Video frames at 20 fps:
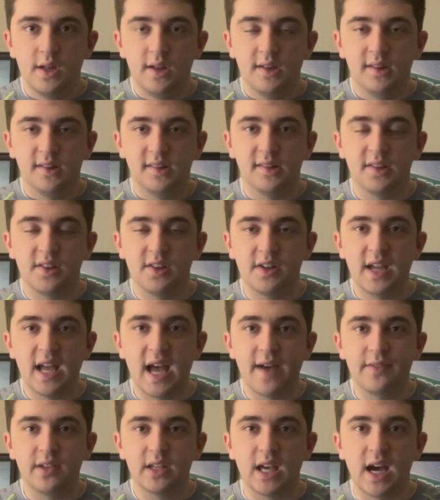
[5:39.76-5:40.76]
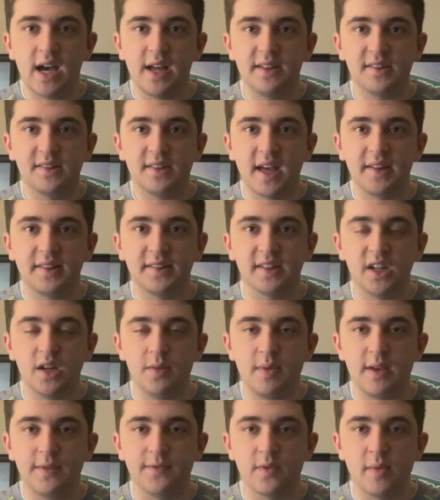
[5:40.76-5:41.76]
So there you have it guys. That's going to
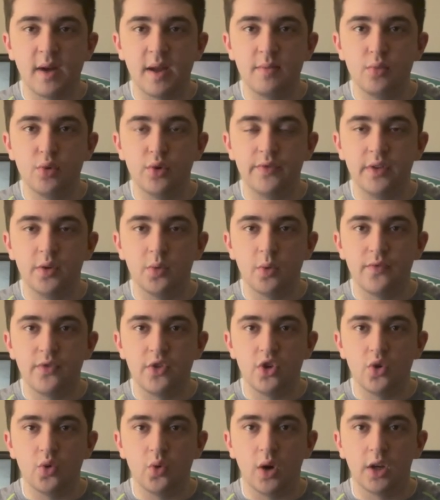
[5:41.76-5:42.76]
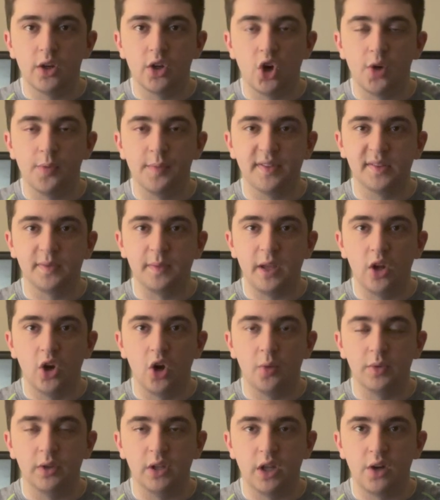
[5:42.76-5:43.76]
be it for my movie review on Home Sweet
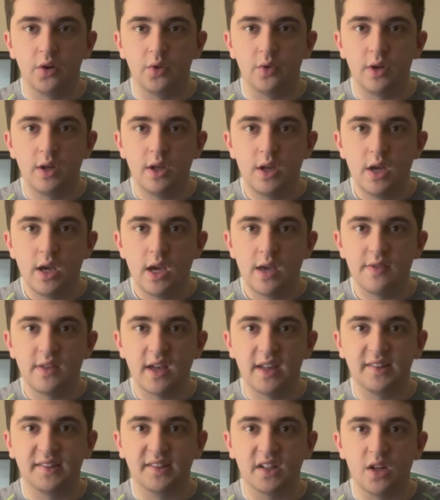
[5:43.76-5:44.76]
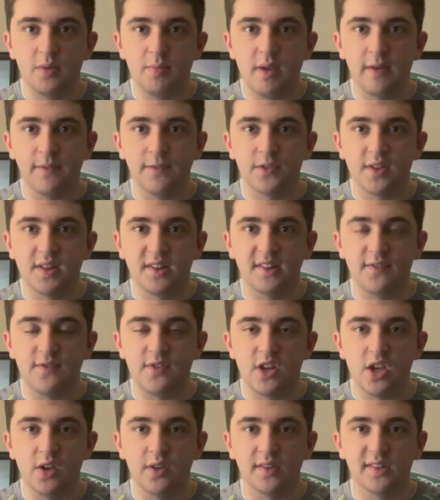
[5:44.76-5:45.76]
Home Alone. And that's going to be it for this
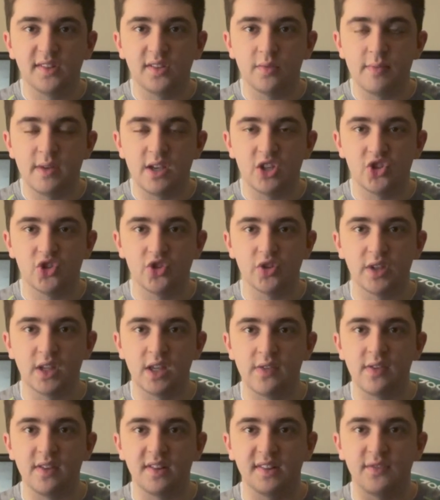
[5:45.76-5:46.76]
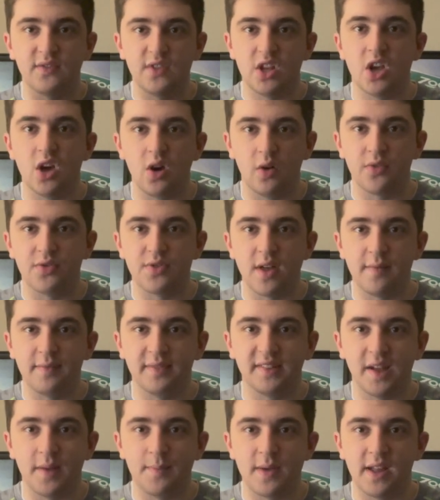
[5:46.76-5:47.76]
video, so make sure to give this video a
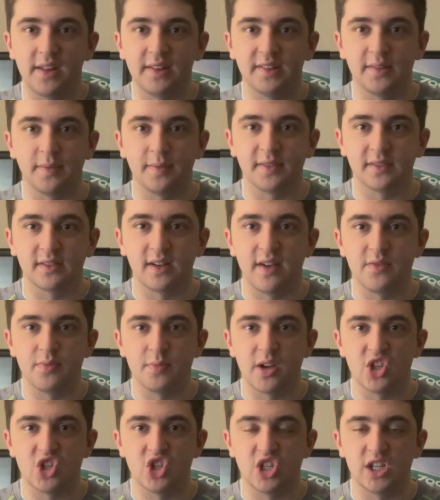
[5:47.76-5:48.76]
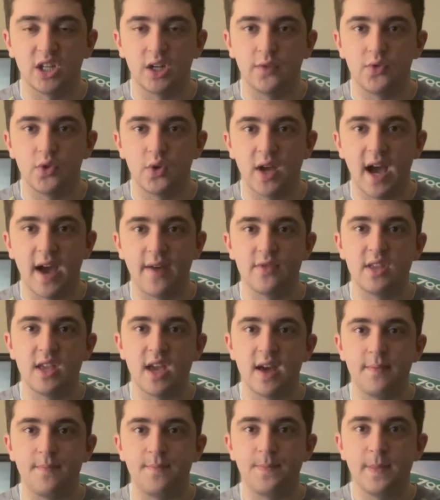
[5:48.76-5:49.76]
thumbs up and subscribe to my channel if you haven't
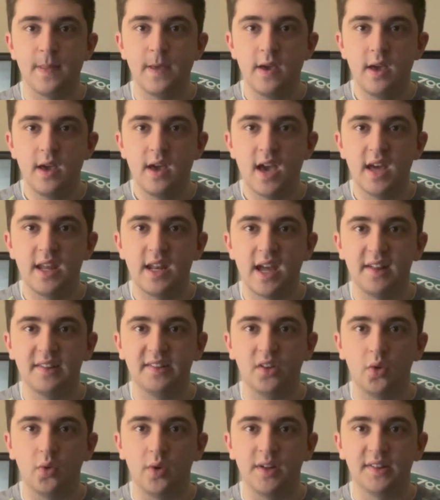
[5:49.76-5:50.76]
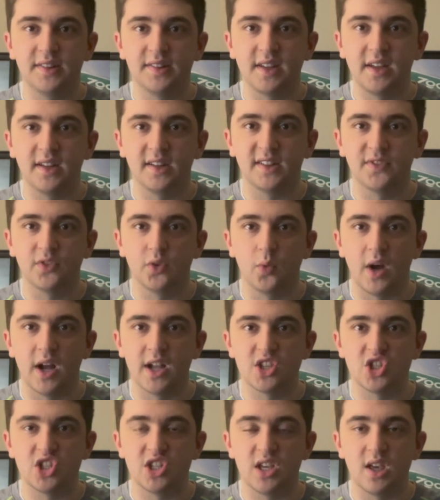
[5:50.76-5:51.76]
yet. And as always, thanks for
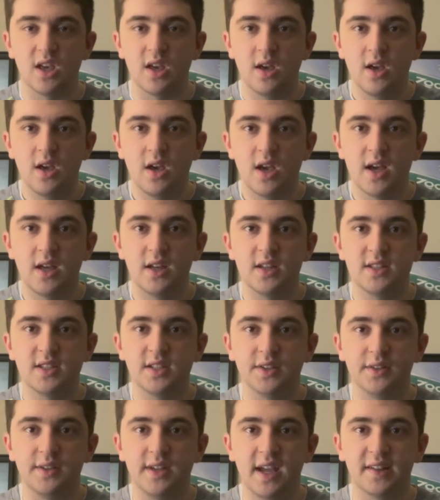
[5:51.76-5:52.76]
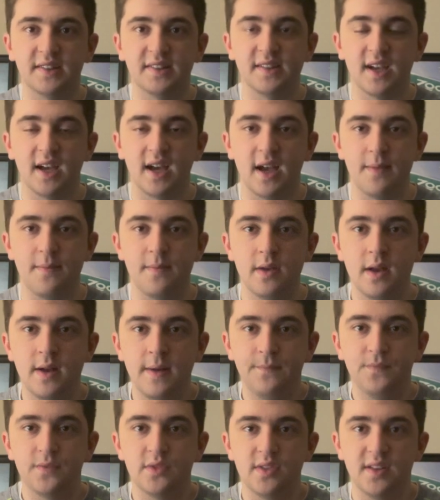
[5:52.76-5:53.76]
watching, and until next time,
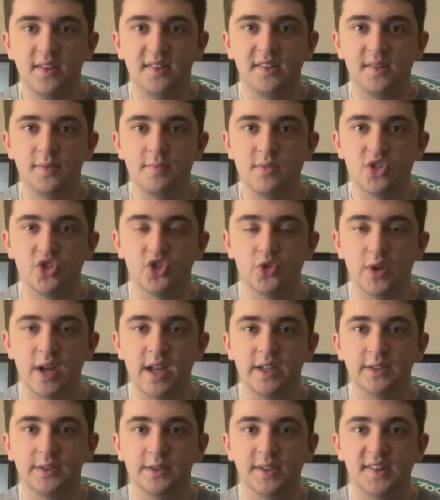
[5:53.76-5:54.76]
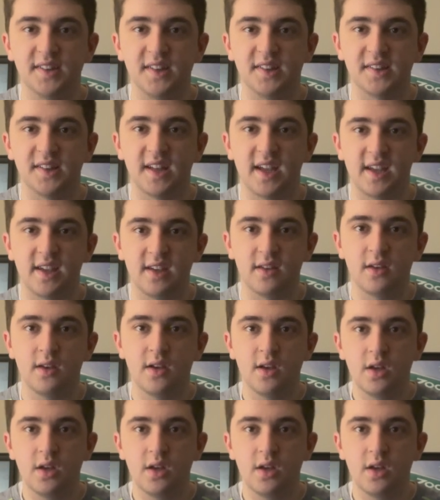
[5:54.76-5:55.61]
this is Mr. A. Crizzy saying,